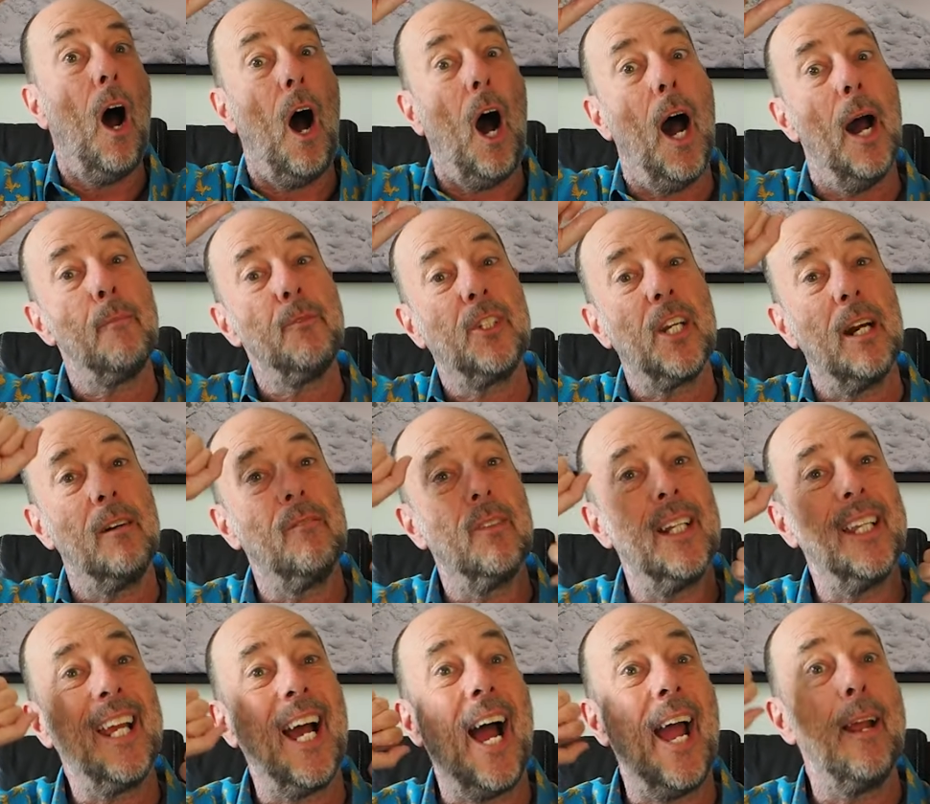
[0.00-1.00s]
I'm
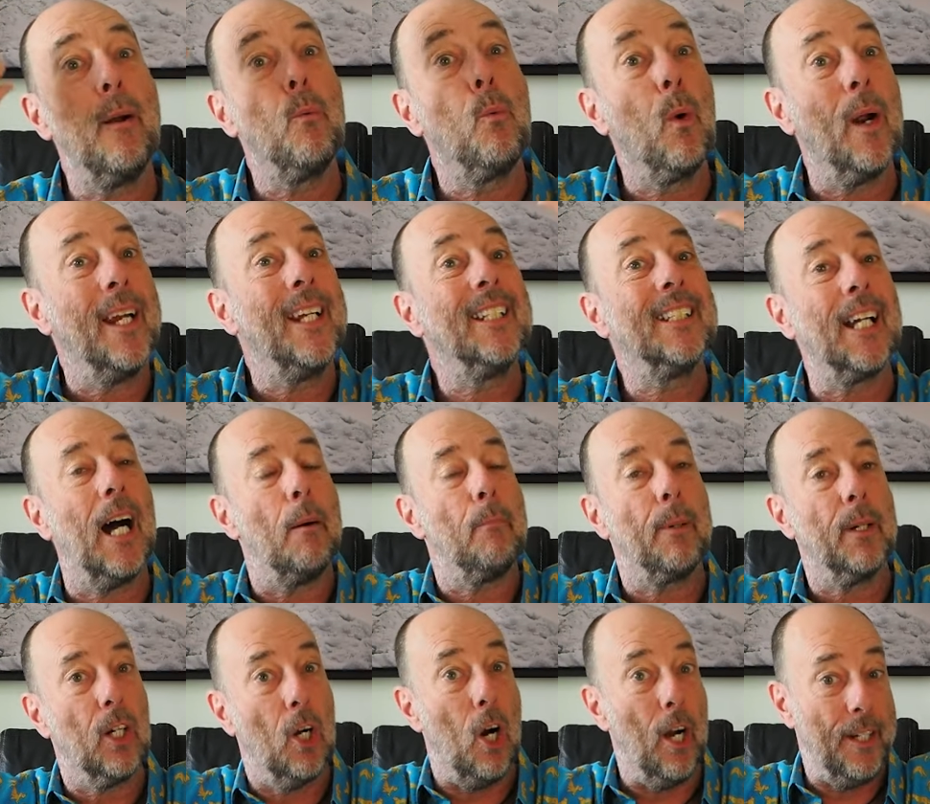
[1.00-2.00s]
generally a wings
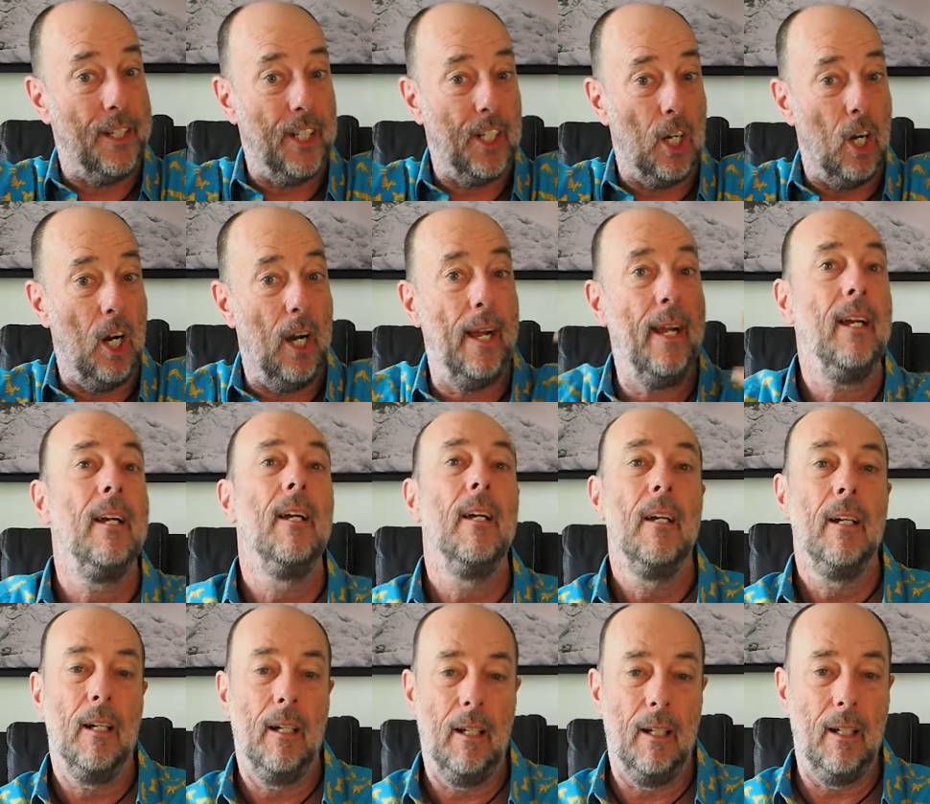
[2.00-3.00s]
up kind of guy,
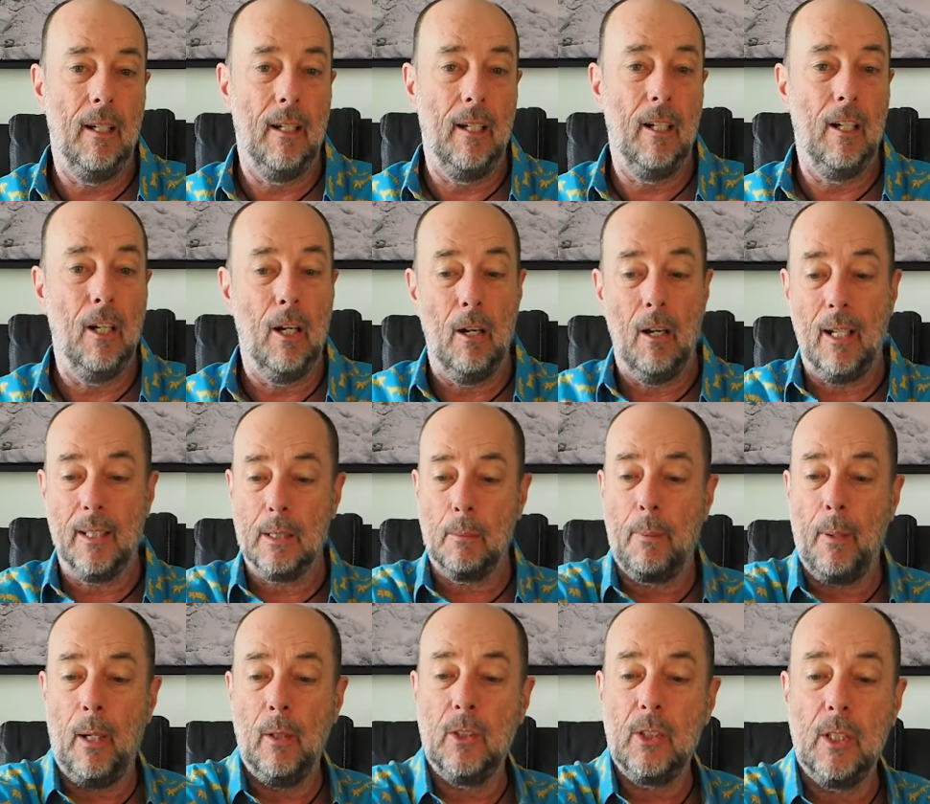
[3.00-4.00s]
as
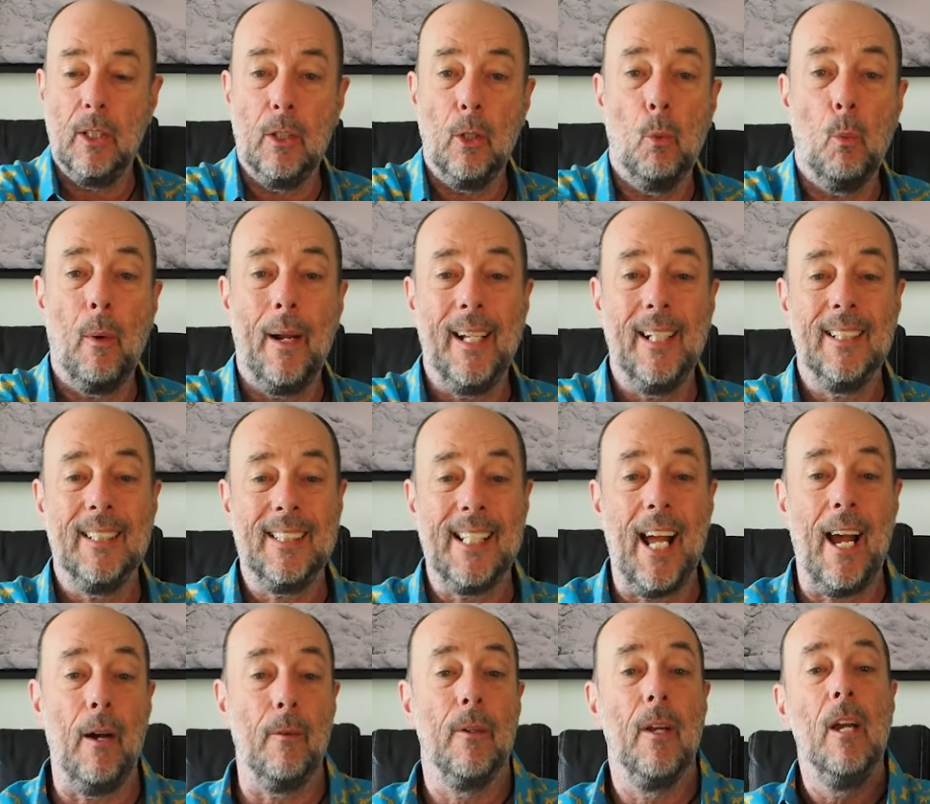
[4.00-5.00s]
opposed to the wings
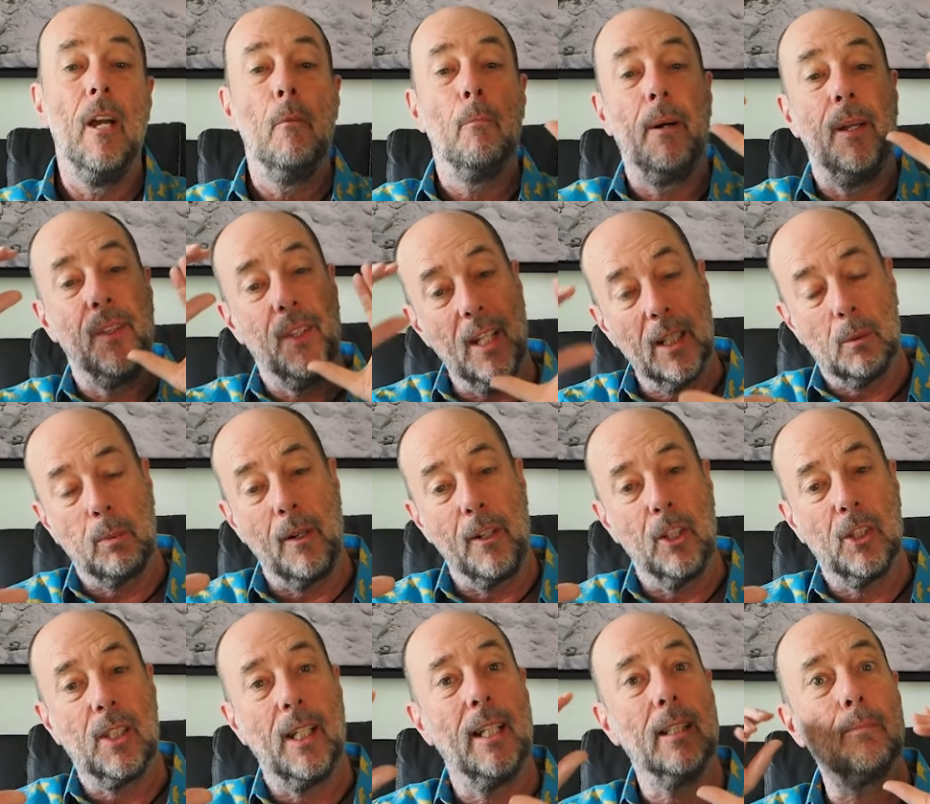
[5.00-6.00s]
down. But this one
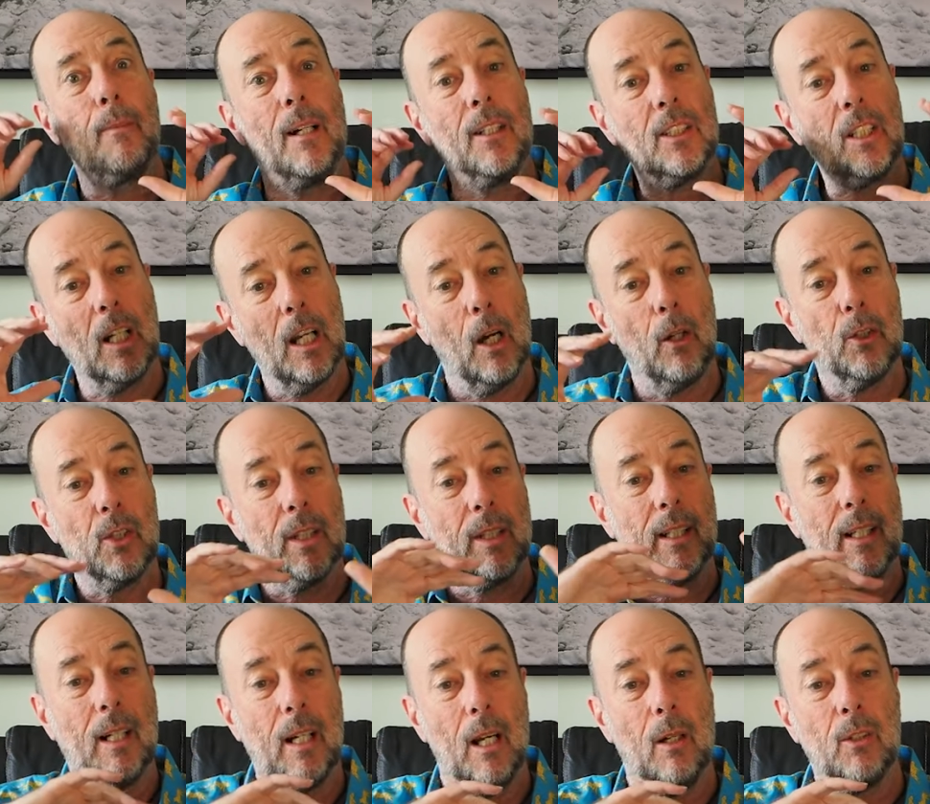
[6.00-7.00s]
you see is much closer.
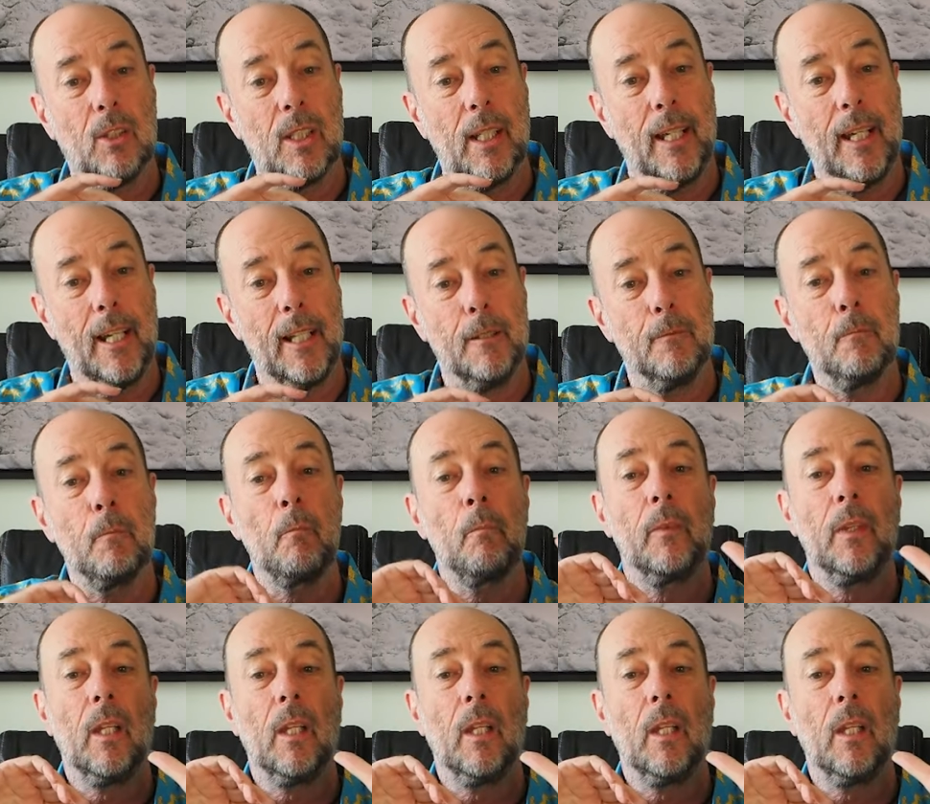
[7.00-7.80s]
They're closer in.